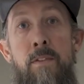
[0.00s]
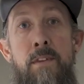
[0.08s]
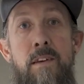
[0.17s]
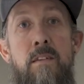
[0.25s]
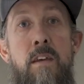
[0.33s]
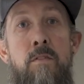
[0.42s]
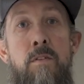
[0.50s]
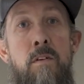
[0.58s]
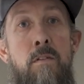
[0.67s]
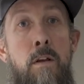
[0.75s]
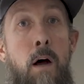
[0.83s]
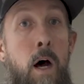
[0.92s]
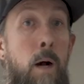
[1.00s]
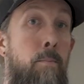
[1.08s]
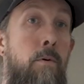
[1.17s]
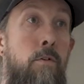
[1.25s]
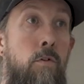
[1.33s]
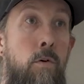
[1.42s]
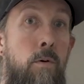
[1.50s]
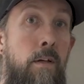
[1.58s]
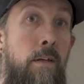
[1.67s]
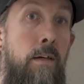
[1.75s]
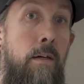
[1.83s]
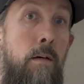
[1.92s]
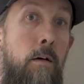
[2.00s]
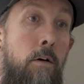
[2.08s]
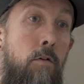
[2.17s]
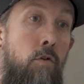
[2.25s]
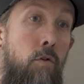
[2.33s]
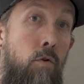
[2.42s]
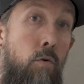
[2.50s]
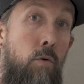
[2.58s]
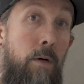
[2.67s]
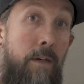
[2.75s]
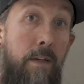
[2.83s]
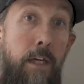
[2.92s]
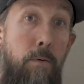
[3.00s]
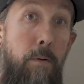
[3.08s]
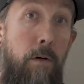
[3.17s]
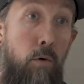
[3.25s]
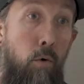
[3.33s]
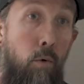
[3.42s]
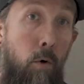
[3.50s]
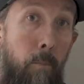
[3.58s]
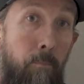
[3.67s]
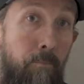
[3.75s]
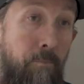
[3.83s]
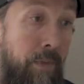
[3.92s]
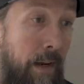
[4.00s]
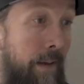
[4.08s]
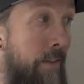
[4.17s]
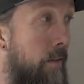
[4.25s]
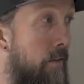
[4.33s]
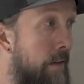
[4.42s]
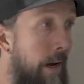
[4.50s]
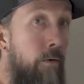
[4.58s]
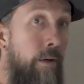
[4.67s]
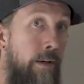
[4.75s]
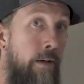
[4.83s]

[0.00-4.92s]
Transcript: this gives us an opportunity to keep it cool. And down